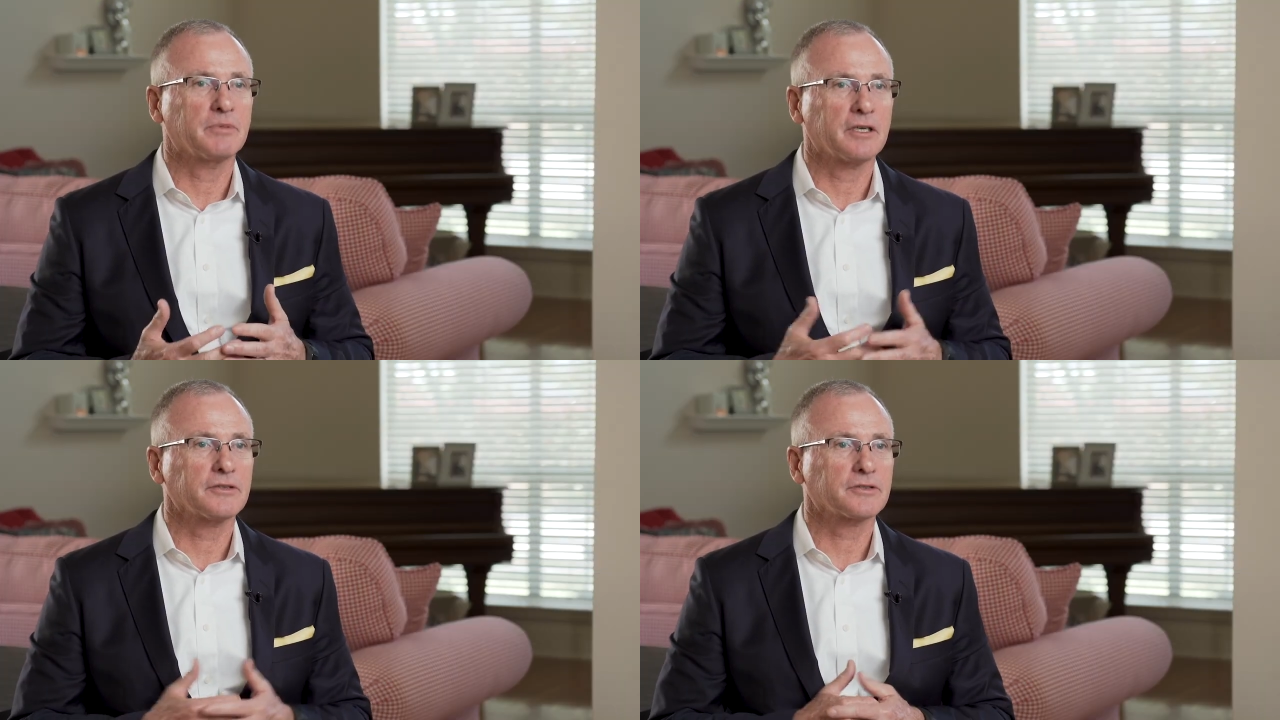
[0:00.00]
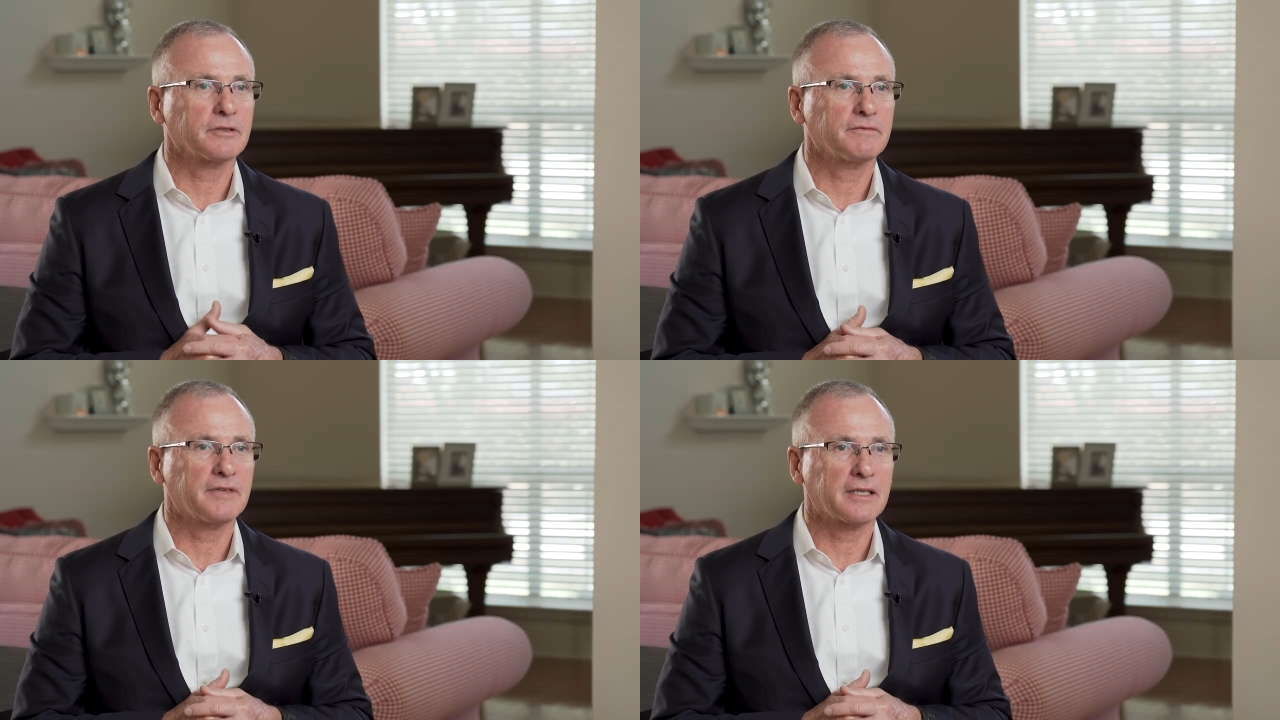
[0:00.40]
but also
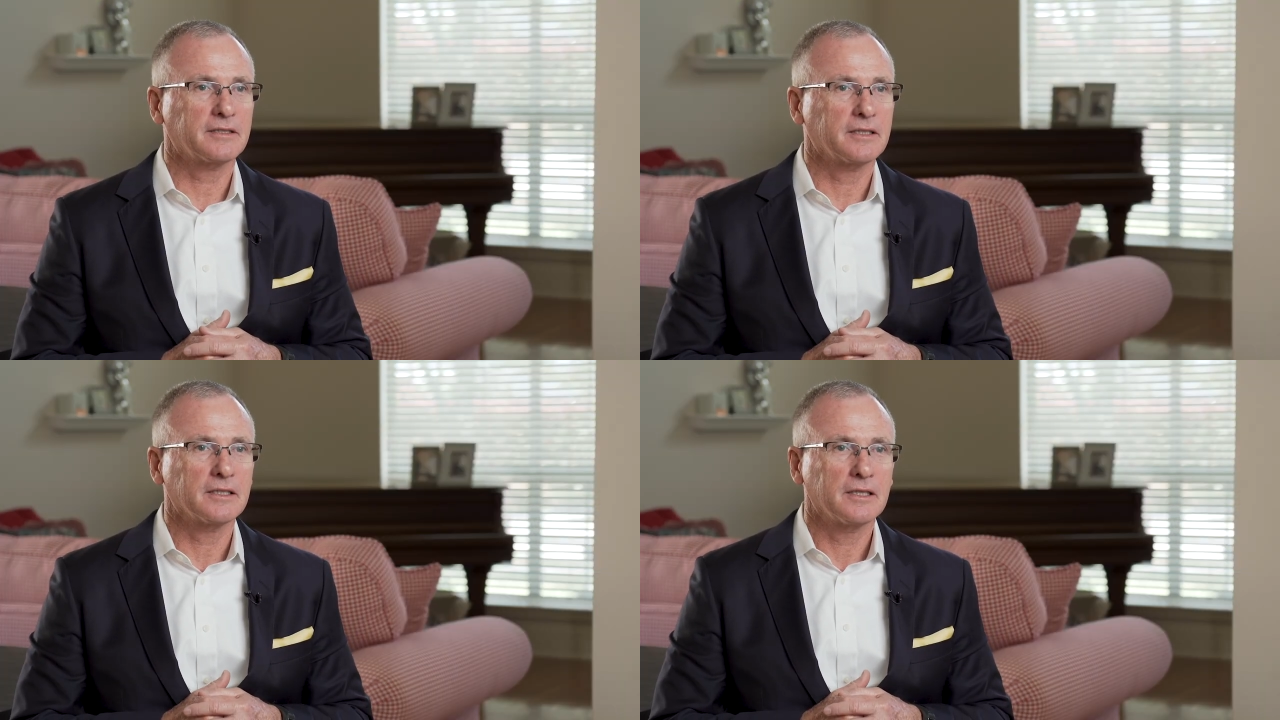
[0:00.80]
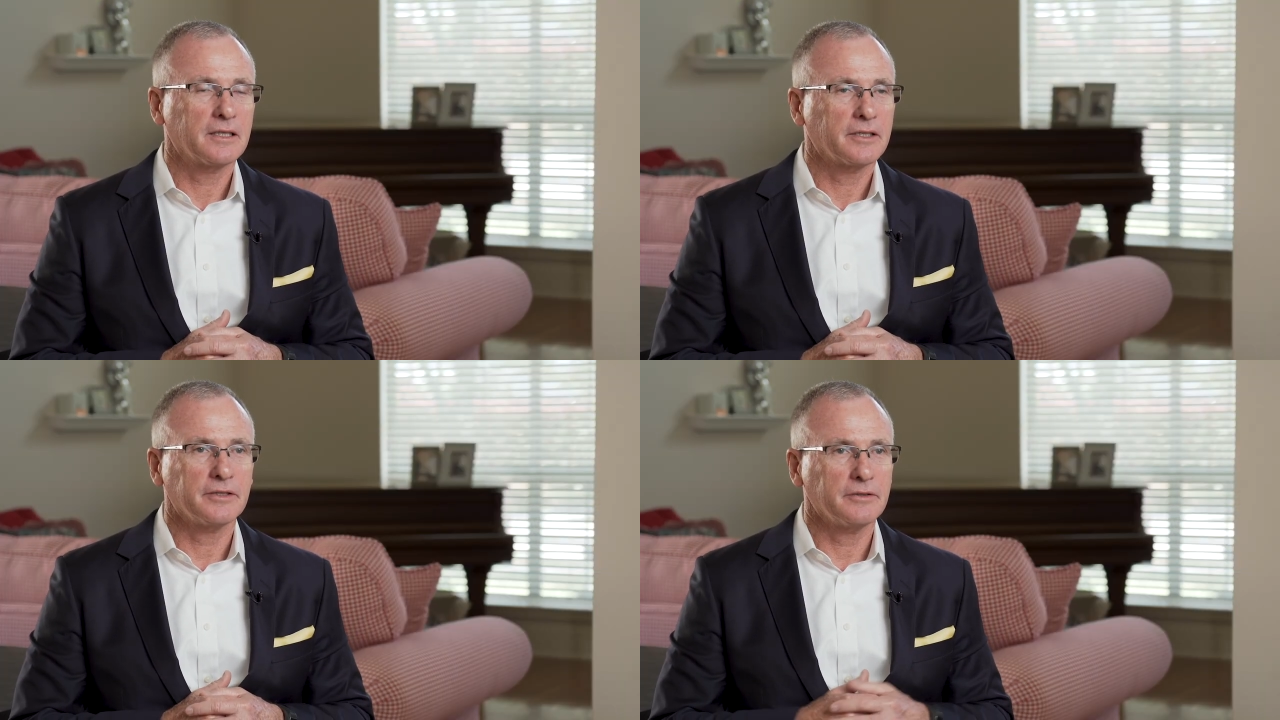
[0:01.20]
the fact that
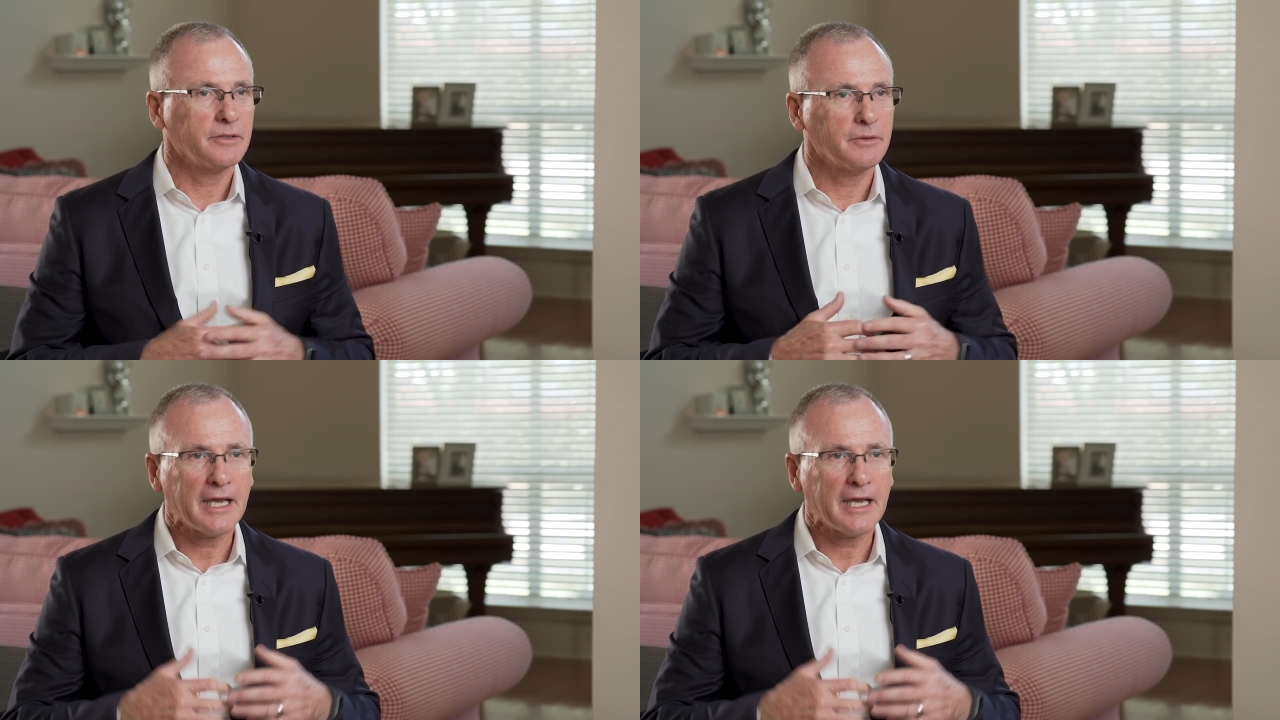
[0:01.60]
you, you